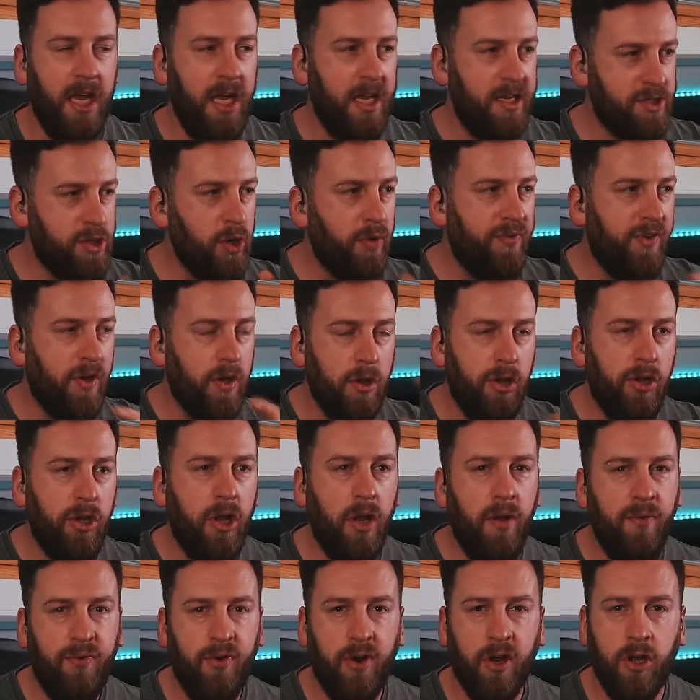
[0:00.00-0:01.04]
So if you're
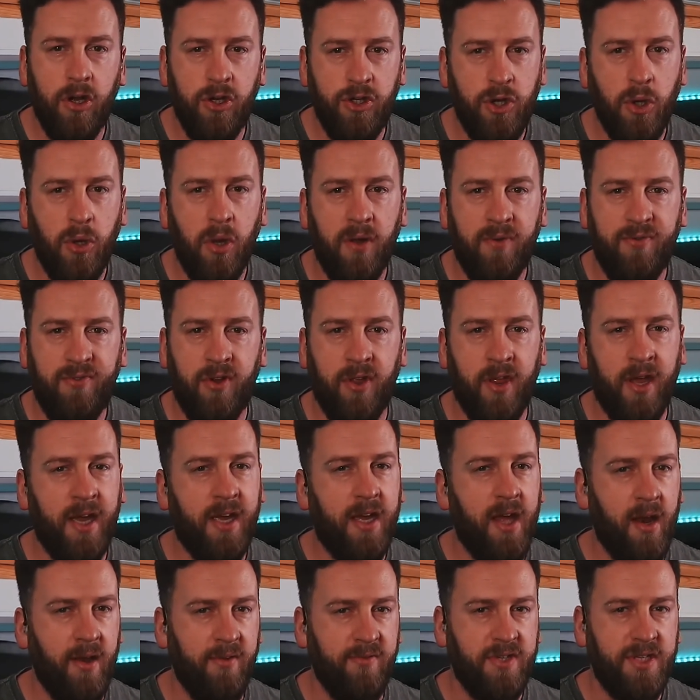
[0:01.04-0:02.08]
looking for a controller for that
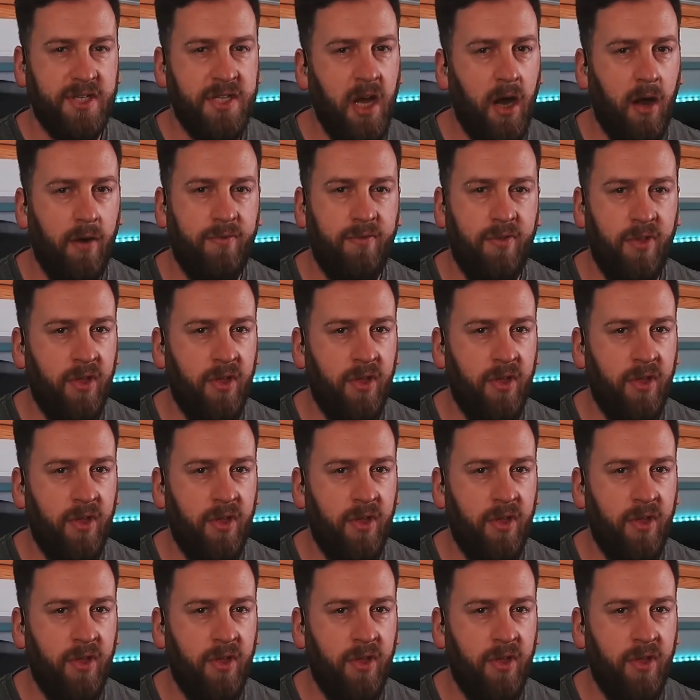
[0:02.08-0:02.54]
kind of stuff,